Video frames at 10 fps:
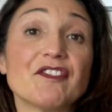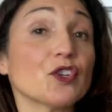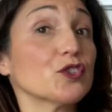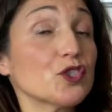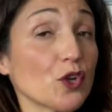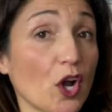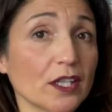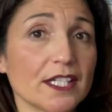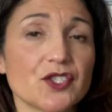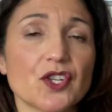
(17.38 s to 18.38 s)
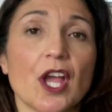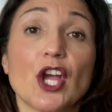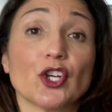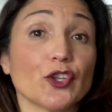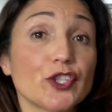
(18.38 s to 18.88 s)
Have you gone to college,
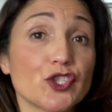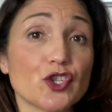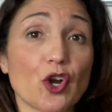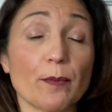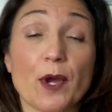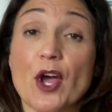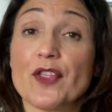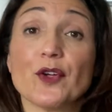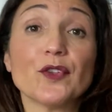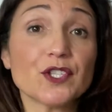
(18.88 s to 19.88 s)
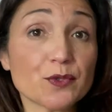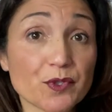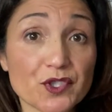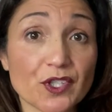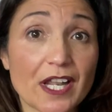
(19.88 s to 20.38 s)
got the job, thought this
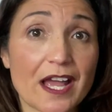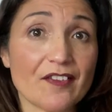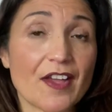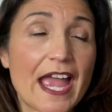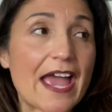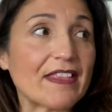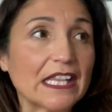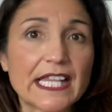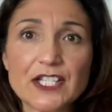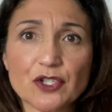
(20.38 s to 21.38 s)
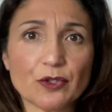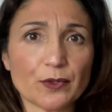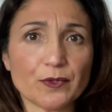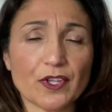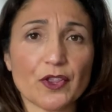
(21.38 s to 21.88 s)
was your life, and then later
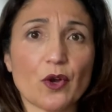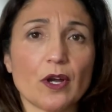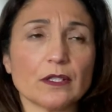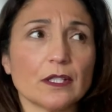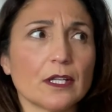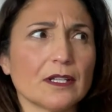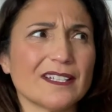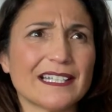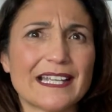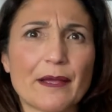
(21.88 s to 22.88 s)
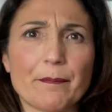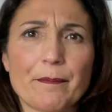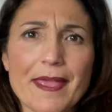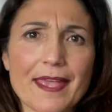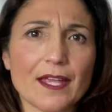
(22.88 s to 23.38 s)
on would have thought,
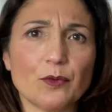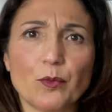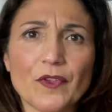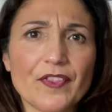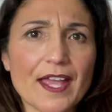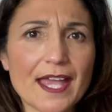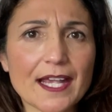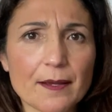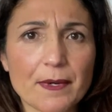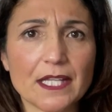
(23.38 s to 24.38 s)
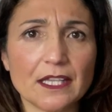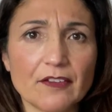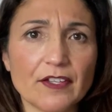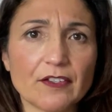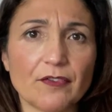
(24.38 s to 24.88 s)
man, what the heck am I
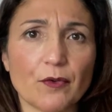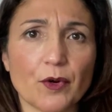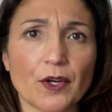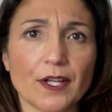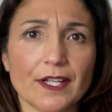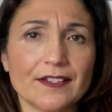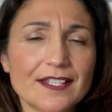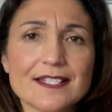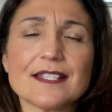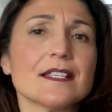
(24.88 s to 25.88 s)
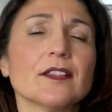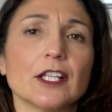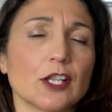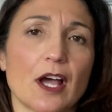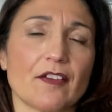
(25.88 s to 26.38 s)
living for? This isn't
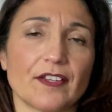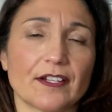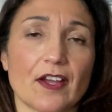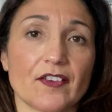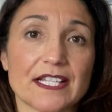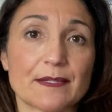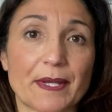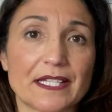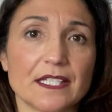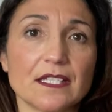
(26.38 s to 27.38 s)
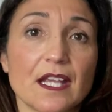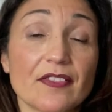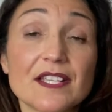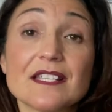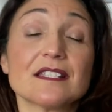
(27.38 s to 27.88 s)
the life that I've
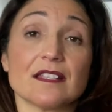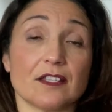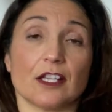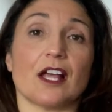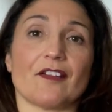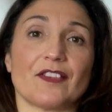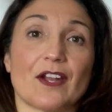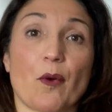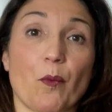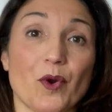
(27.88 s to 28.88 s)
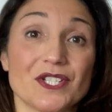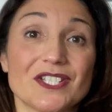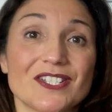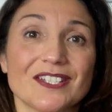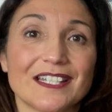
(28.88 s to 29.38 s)
expected. This isn't the life that I want.